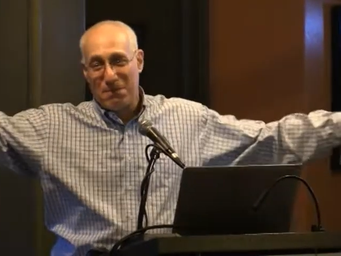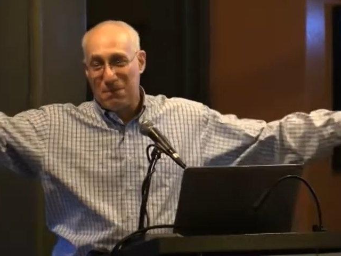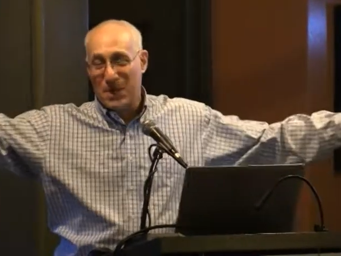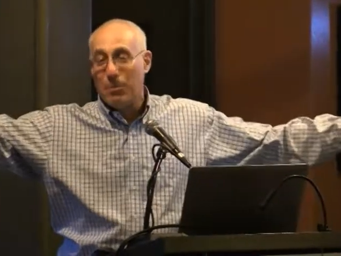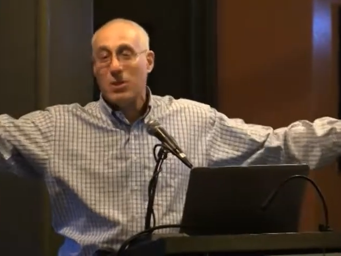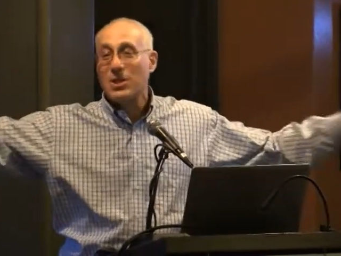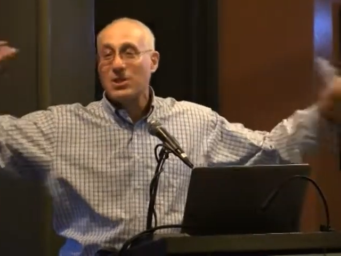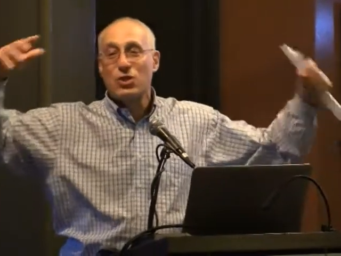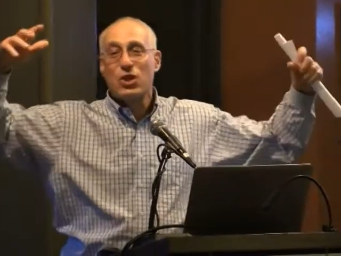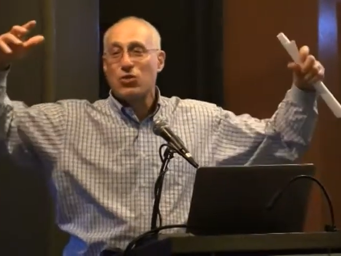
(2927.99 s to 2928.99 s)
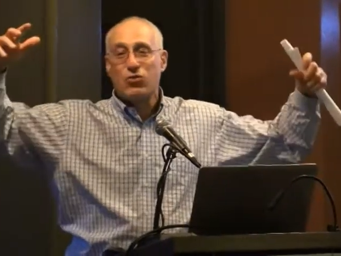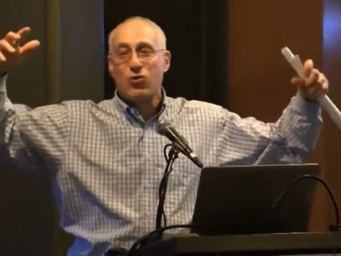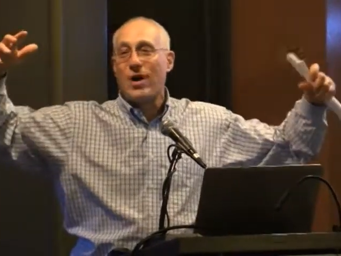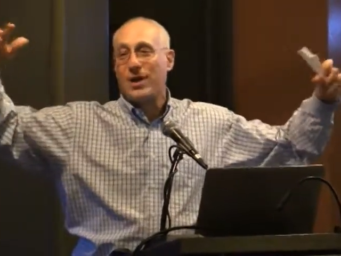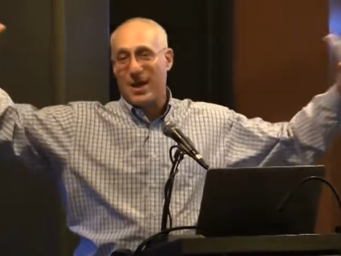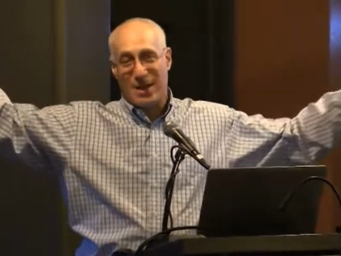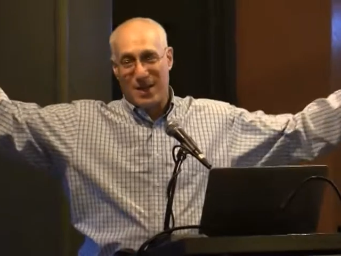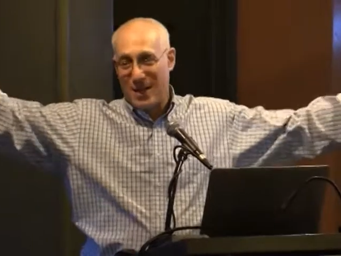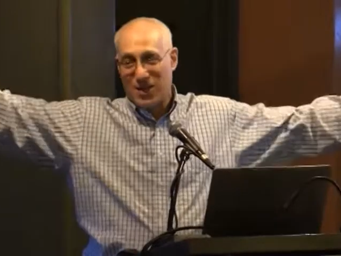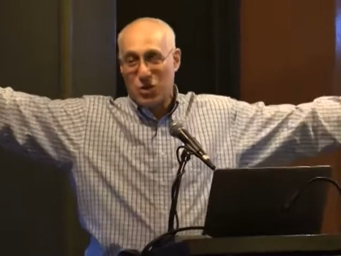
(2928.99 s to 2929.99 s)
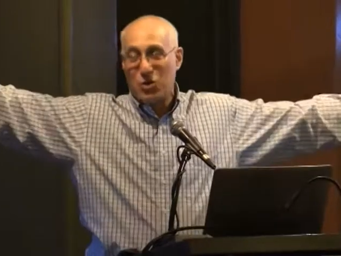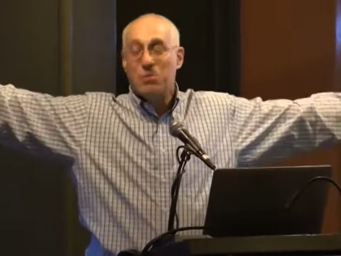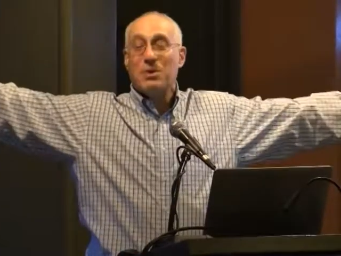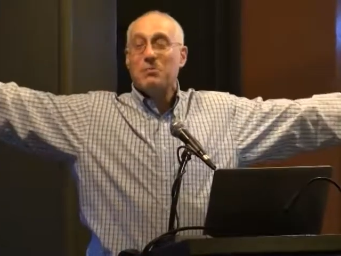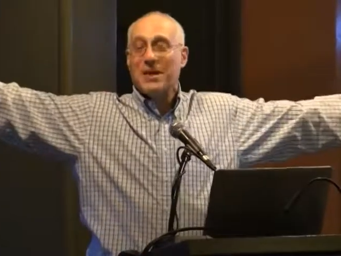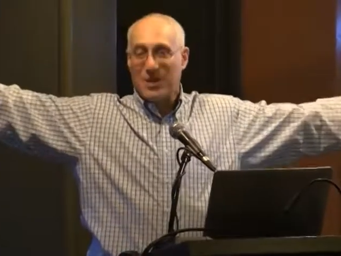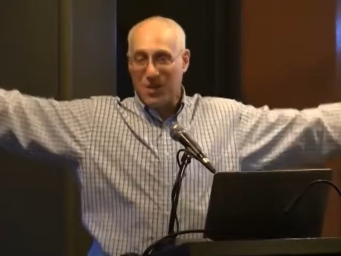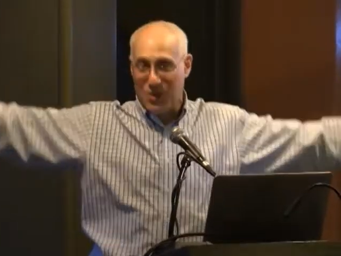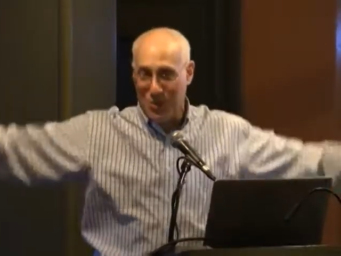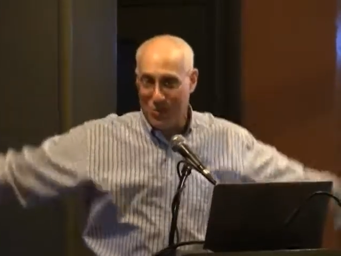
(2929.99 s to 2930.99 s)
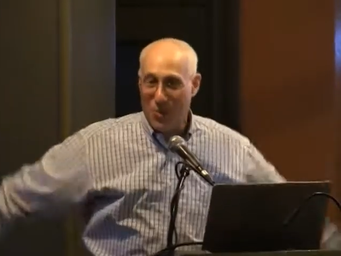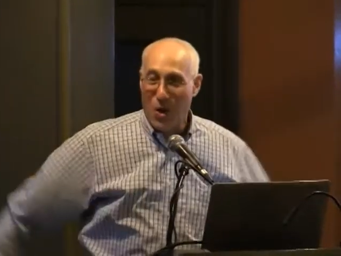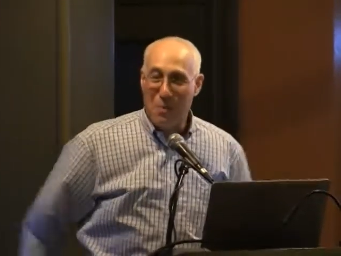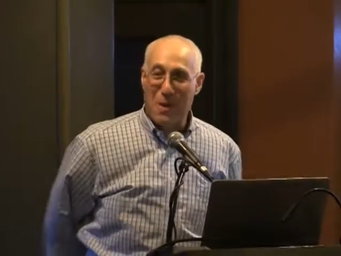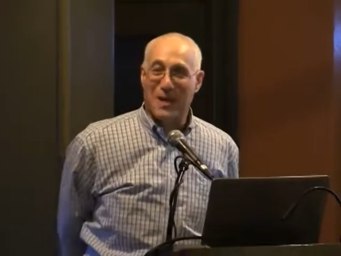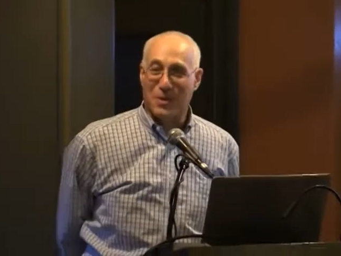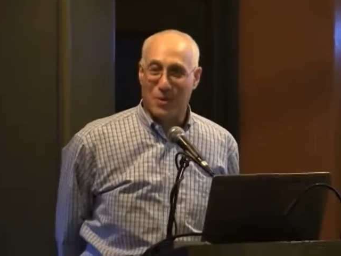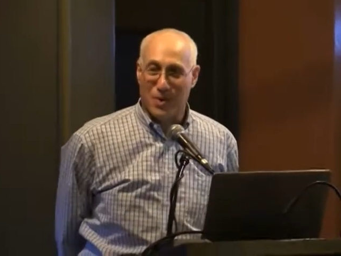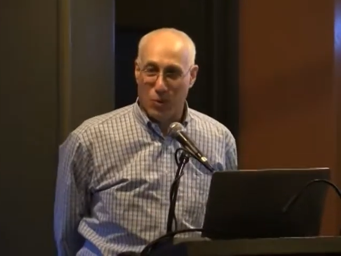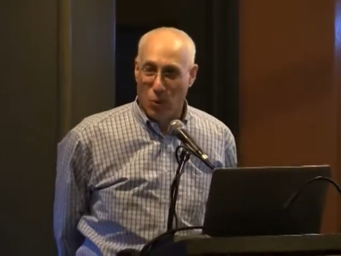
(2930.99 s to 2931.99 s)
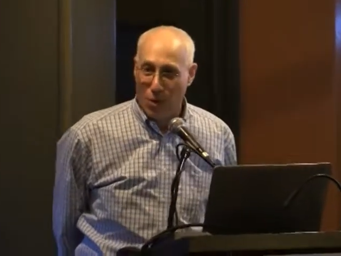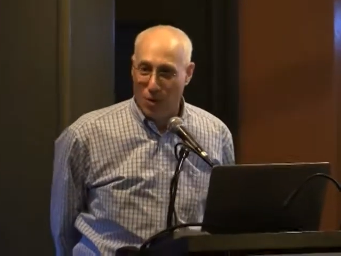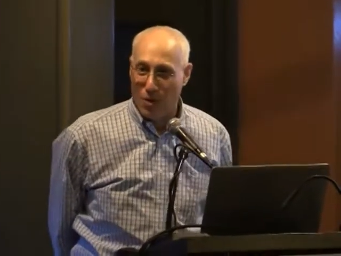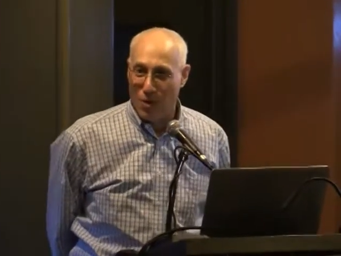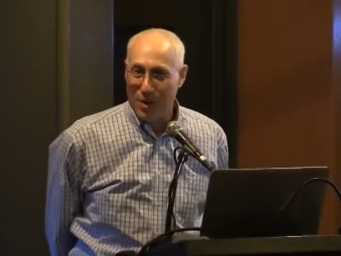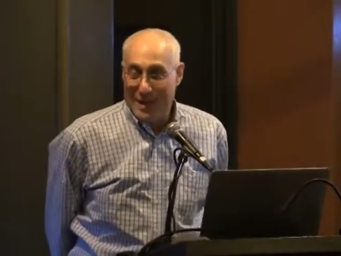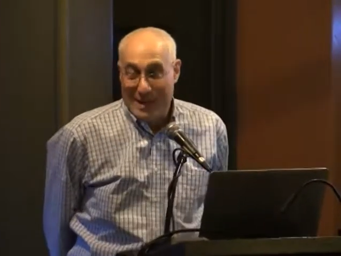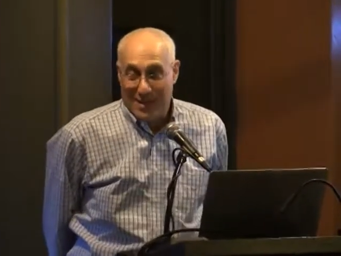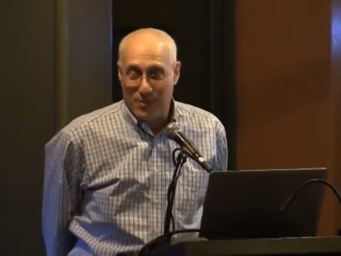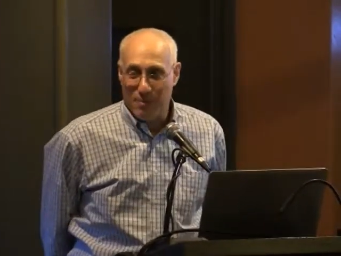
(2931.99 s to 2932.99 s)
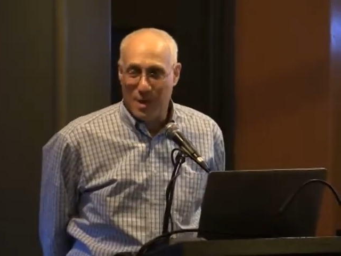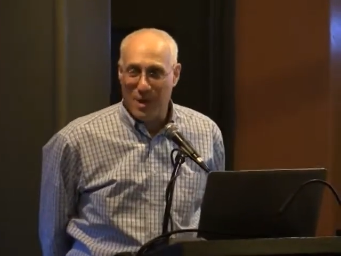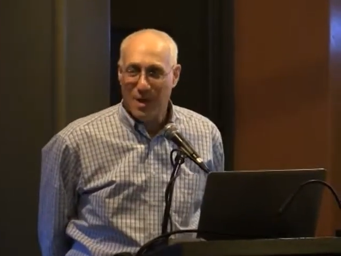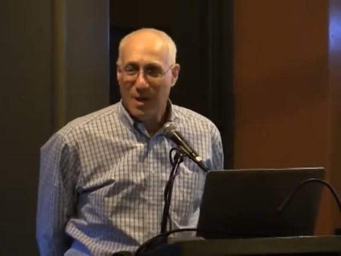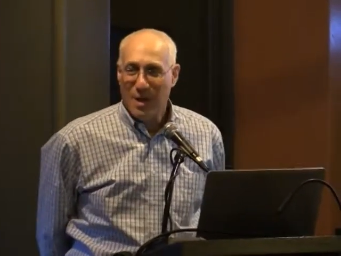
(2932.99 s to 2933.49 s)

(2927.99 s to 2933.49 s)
But the book doesn't try to get, it's too big to do panics throughout the world, at least for me.